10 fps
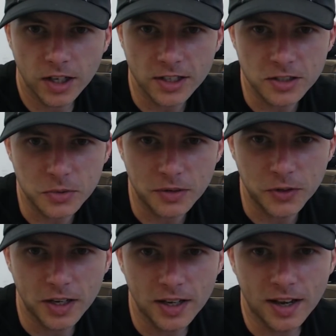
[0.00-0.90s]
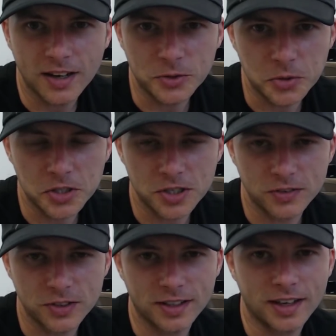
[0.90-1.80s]
XS1 for electronic
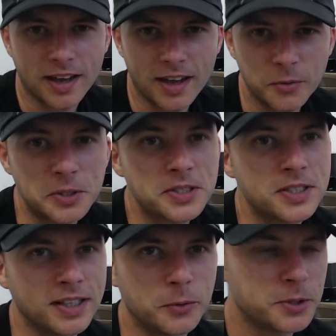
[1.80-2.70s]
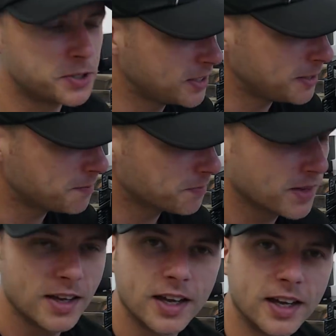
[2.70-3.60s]
shifting. Yeah, we'll see.
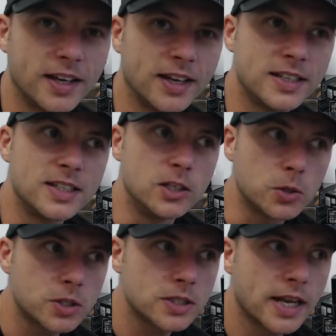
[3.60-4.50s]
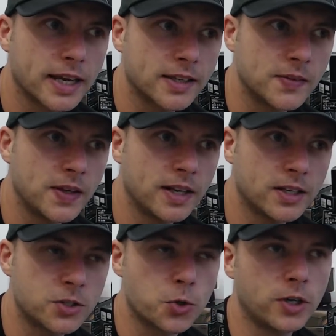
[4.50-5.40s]
Looks like the
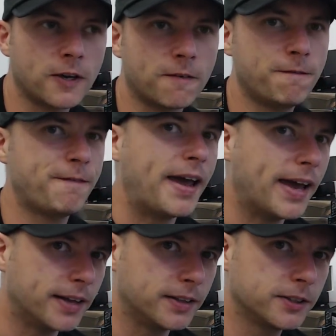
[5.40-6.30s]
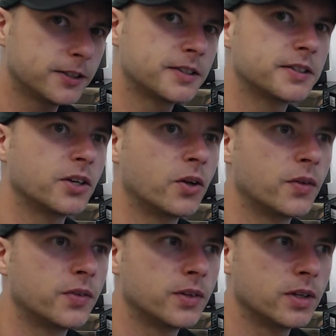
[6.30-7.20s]
electronic failed
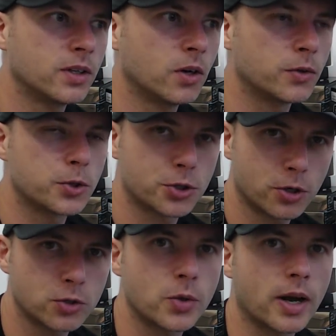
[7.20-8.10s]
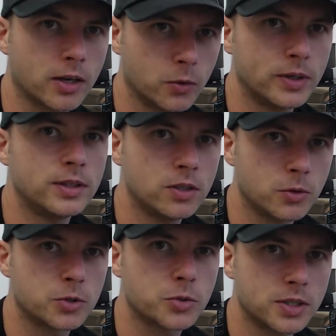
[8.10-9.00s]
on the short track when
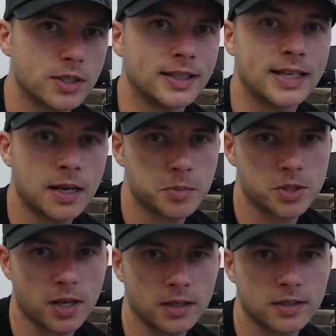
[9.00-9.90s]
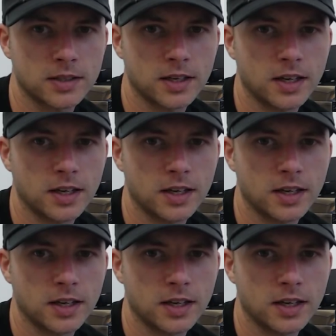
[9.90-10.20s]
Nino was racing in Albstadt.